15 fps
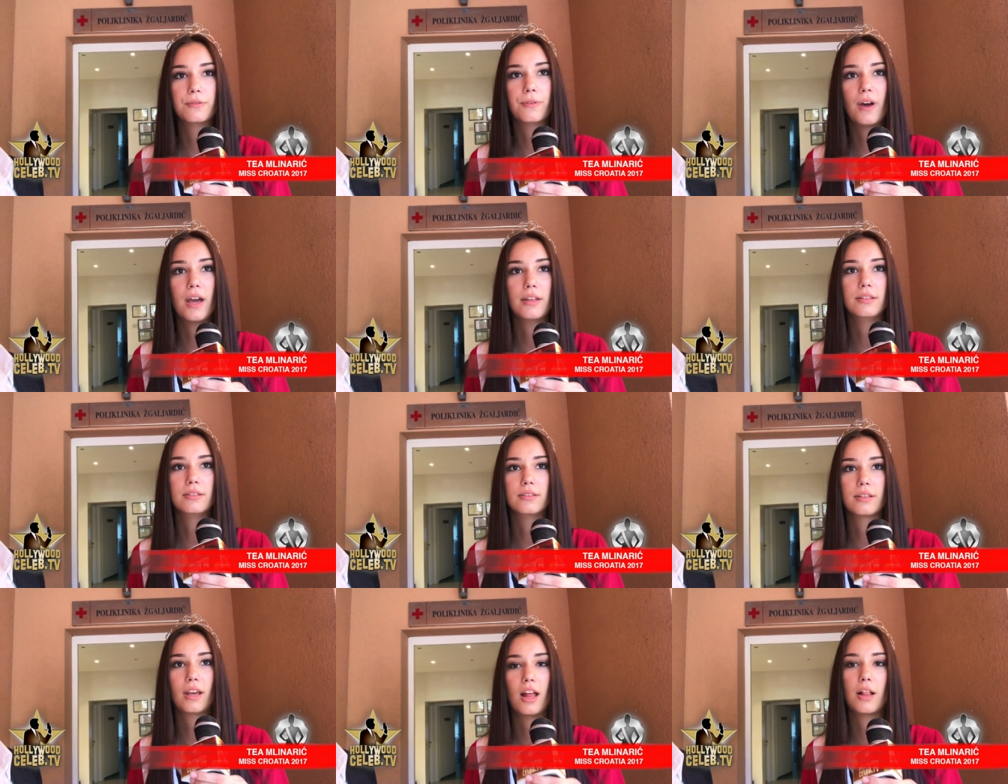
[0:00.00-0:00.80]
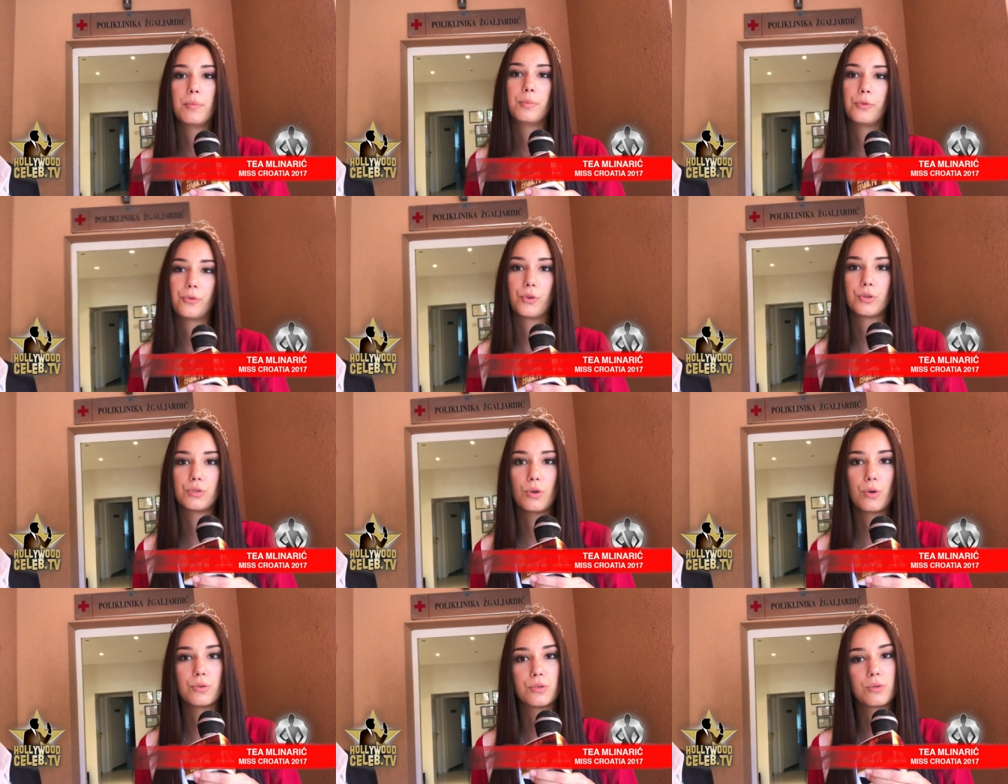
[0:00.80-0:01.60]
find help for
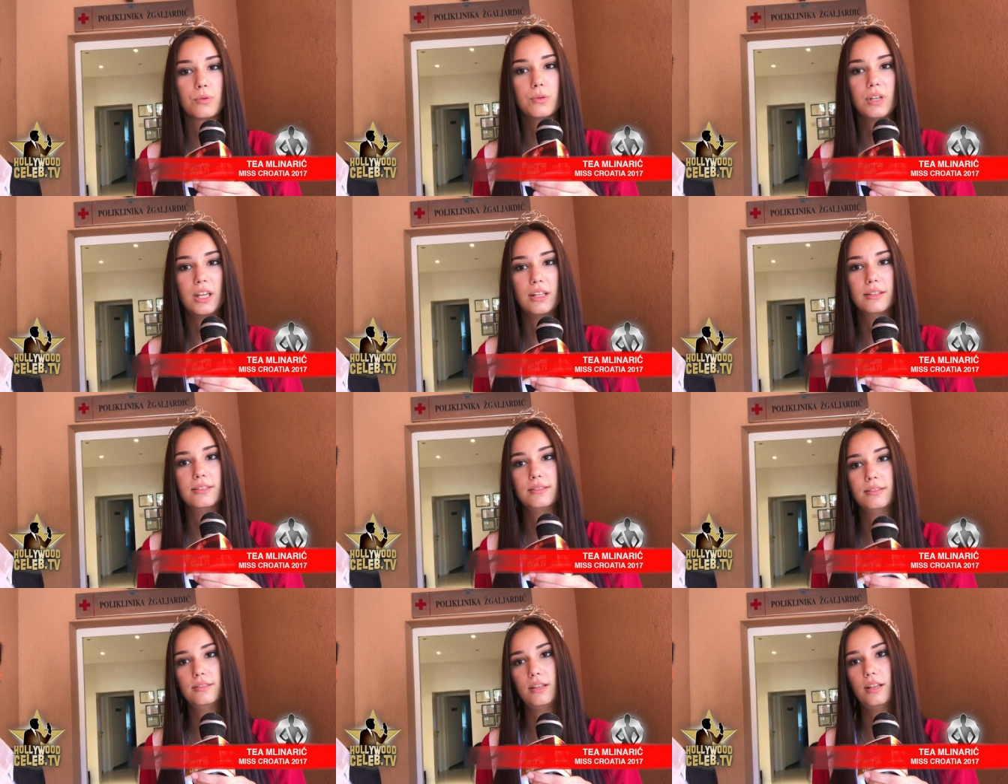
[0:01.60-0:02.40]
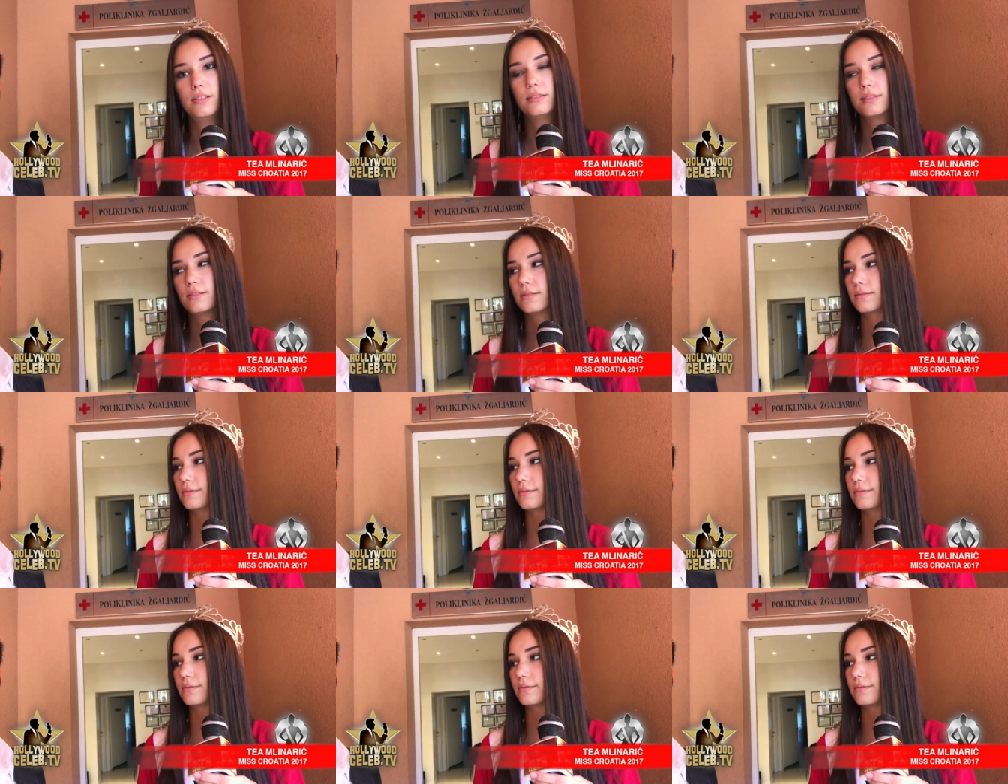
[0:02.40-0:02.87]
those who need it.